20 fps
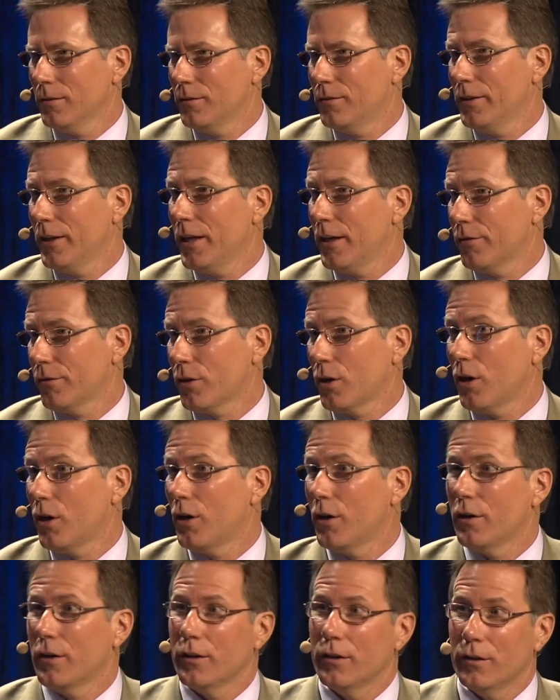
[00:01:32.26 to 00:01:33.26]
CF
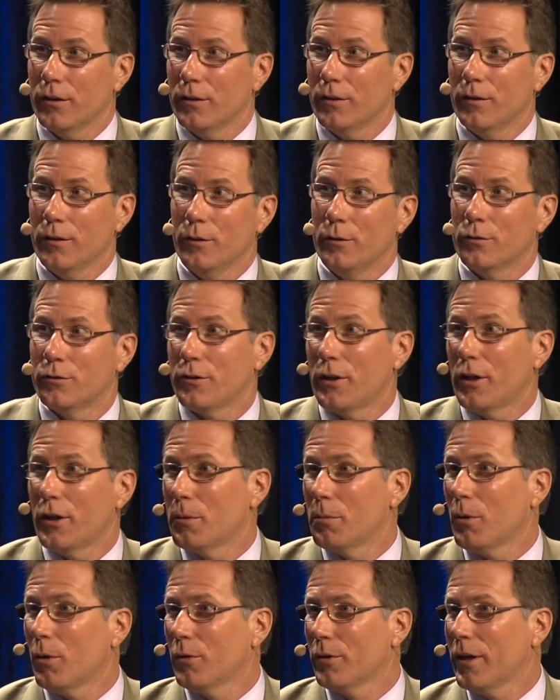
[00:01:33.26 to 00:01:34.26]
card and use
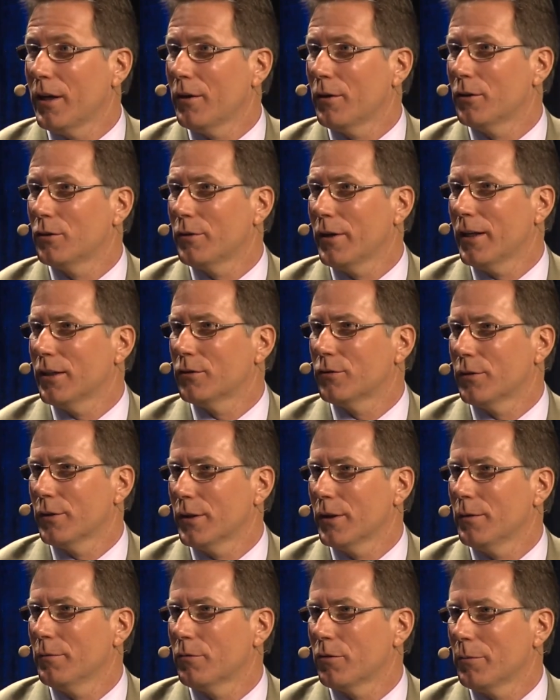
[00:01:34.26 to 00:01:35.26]
Thunderbolt now to transfer
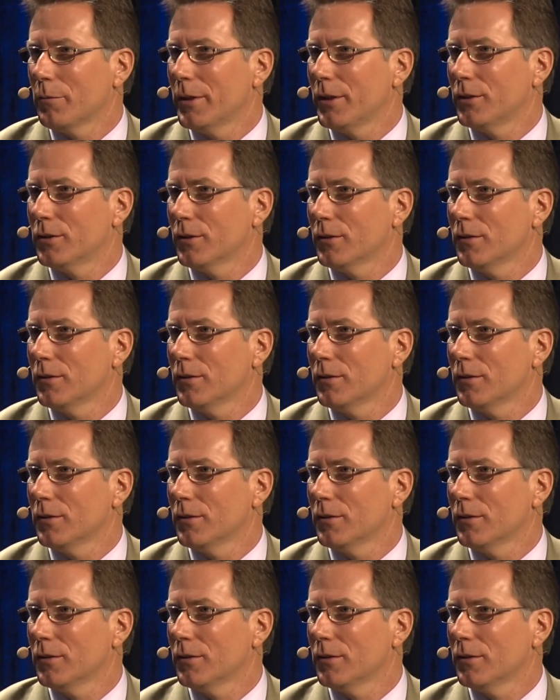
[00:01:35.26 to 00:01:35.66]
the information.